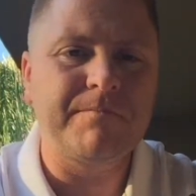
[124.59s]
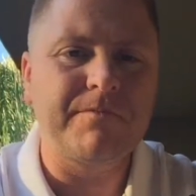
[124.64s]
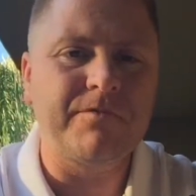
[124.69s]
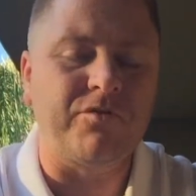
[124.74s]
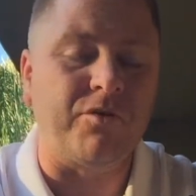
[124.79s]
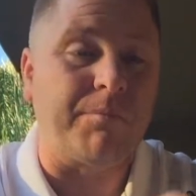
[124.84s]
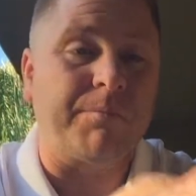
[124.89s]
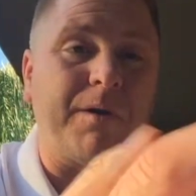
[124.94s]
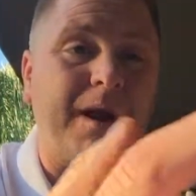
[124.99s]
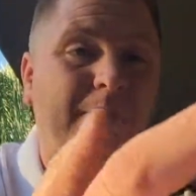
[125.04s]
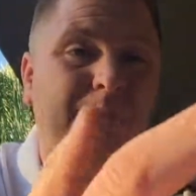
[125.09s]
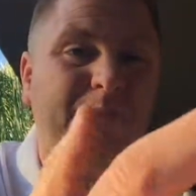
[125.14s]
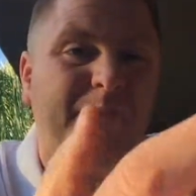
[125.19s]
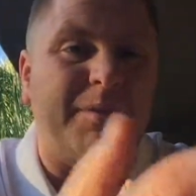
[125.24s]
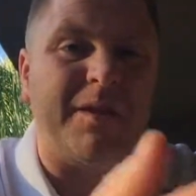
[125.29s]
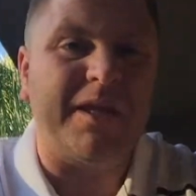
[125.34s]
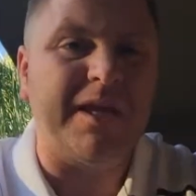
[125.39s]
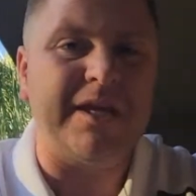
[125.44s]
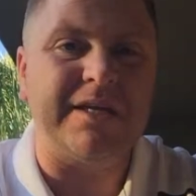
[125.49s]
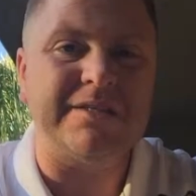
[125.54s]
So it
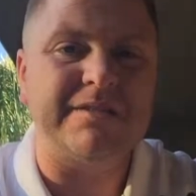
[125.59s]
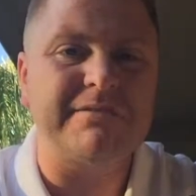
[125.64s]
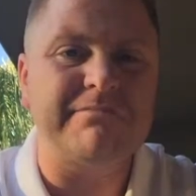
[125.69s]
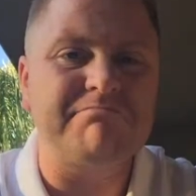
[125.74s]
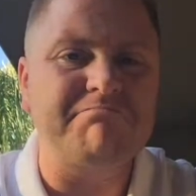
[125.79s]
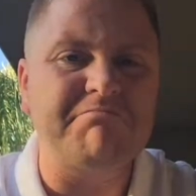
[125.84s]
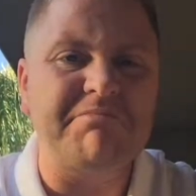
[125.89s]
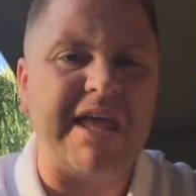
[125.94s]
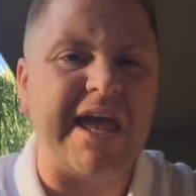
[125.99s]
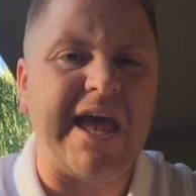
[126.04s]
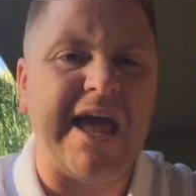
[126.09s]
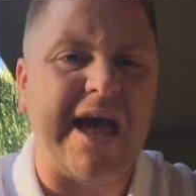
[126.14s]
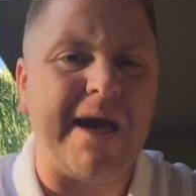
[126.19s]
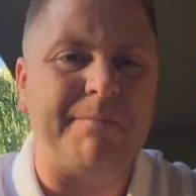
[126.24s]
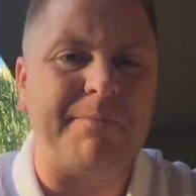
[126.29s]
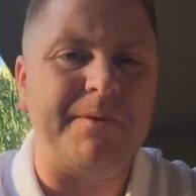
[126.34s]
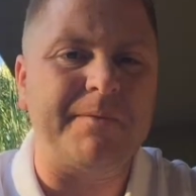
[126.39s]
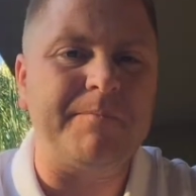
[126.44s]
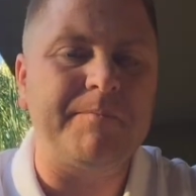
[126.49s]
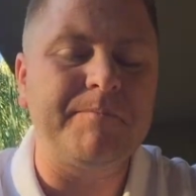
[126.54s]
probably is. It can't
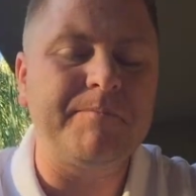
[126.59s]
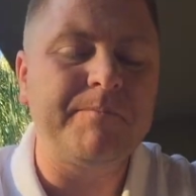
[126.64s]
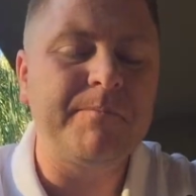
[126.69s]
happen.